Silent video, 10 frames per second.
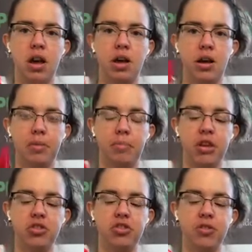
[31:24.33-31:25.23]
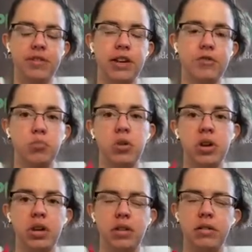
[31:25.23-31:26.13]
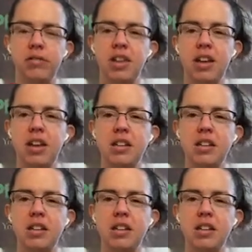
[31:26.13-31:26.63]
but you do have to have a